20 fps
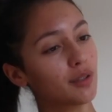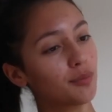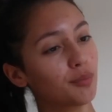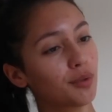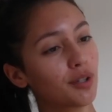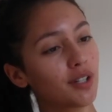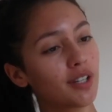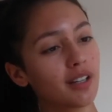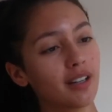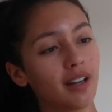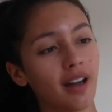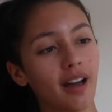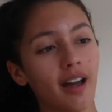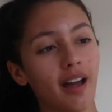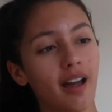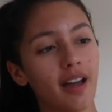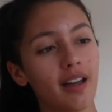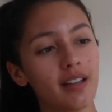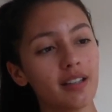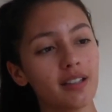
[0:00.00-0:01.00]
Morning
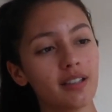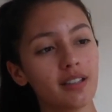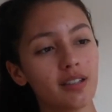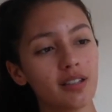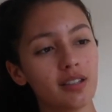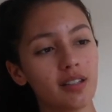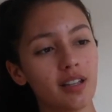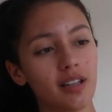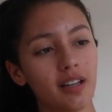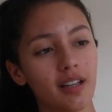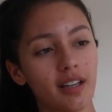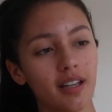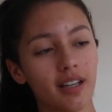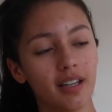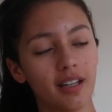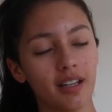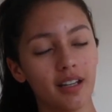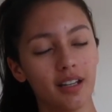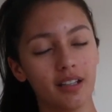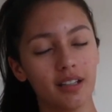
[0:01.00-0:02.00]
guys,
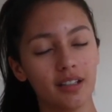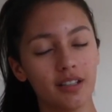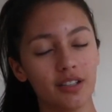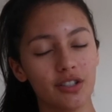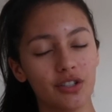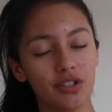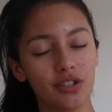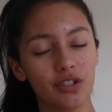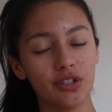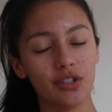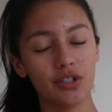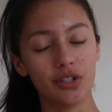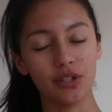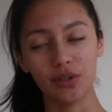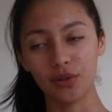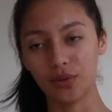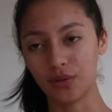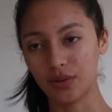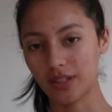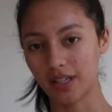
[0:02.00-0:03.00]
it is
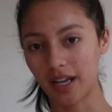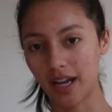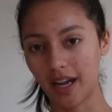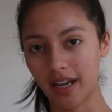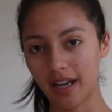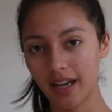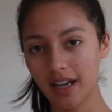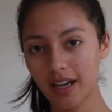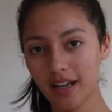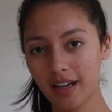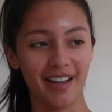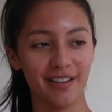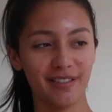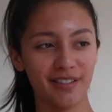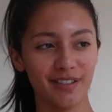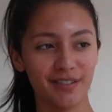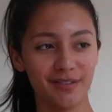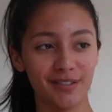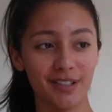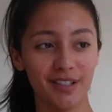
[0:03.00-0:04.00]
Tuesday. I don't
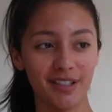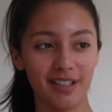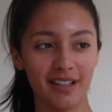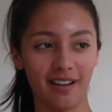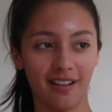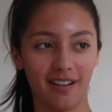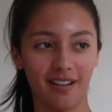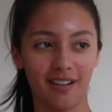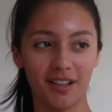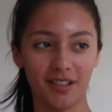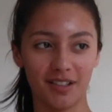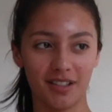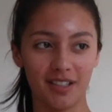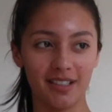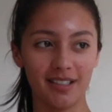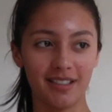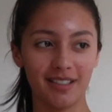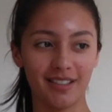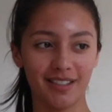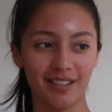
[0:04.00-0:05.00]
know if you can hear
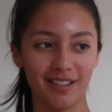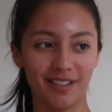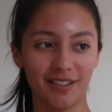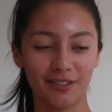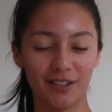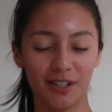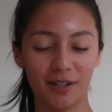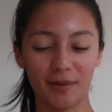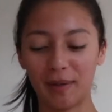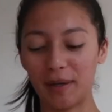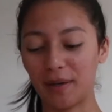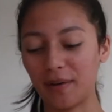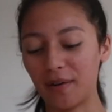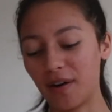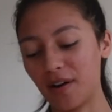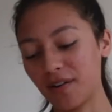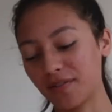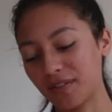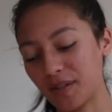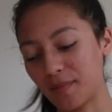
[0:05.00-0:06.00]
Aussie's alarm going
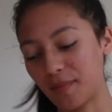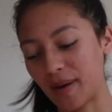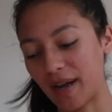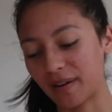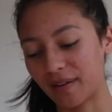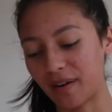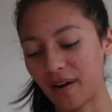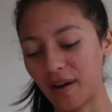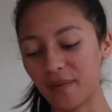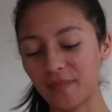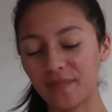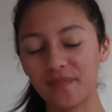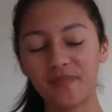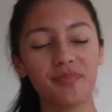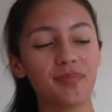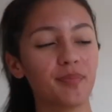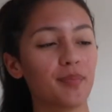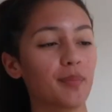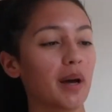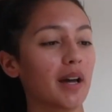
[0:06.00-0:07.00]
off in the
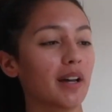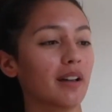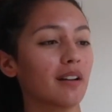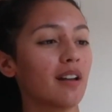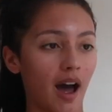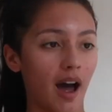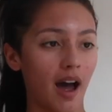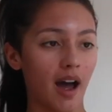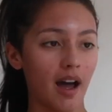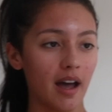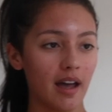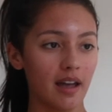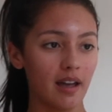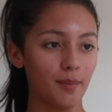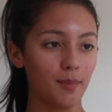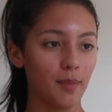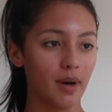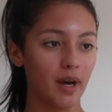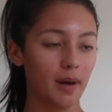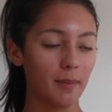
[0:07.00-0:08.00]
background, but I
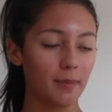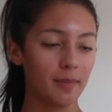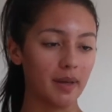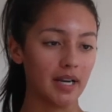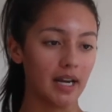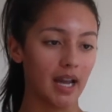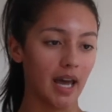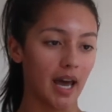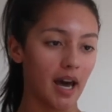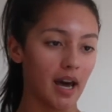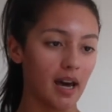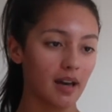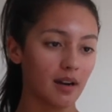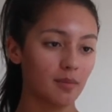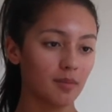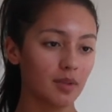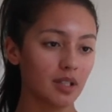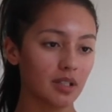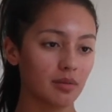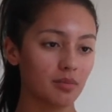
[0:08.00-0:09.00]
am up and at
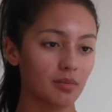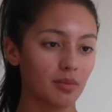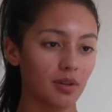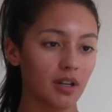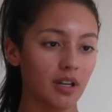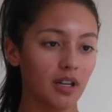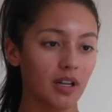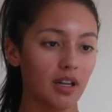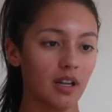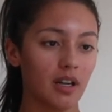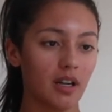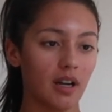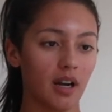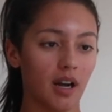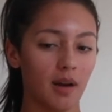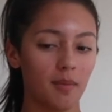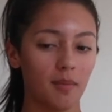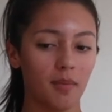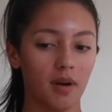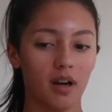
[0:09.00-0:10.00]
'em this morning.
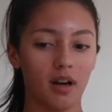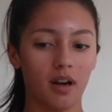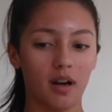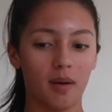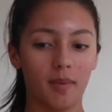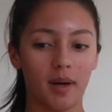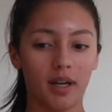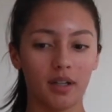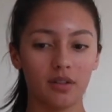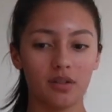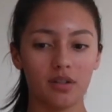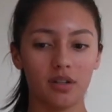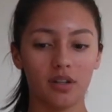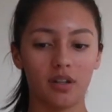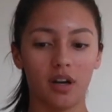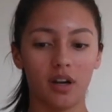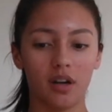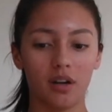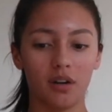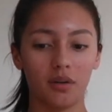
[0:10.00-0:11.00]
I'm about to
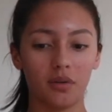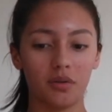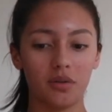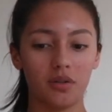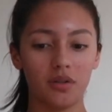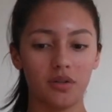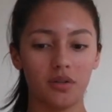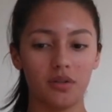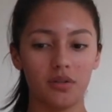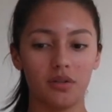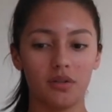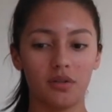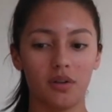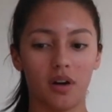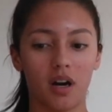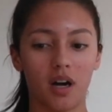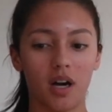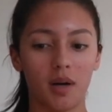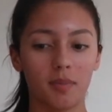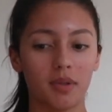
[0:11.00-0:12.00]
go to
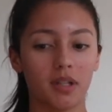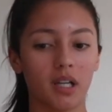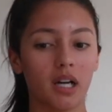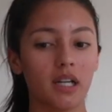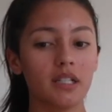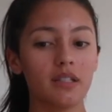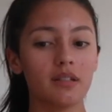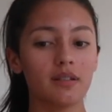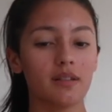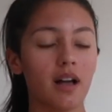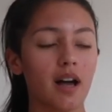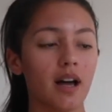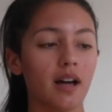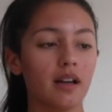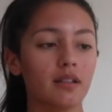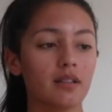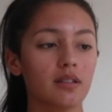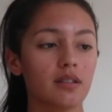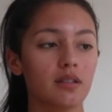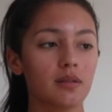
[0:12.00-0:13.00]
a hot Pilates
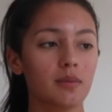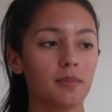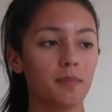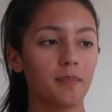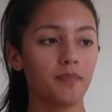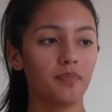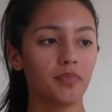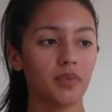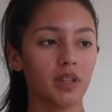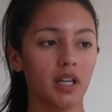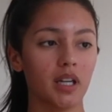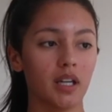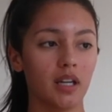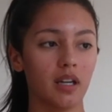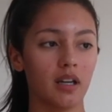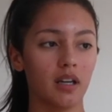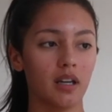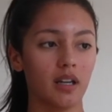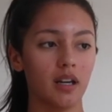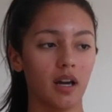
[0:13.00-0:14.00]
class
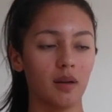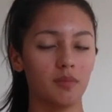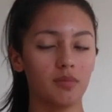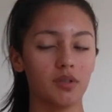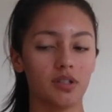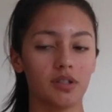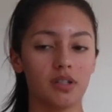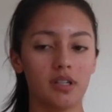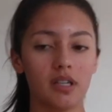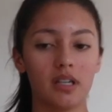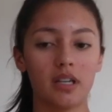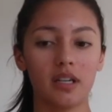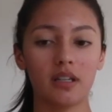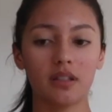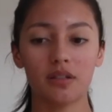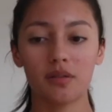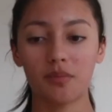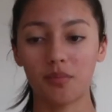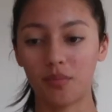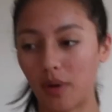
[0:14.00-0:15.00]
and I'm just eating some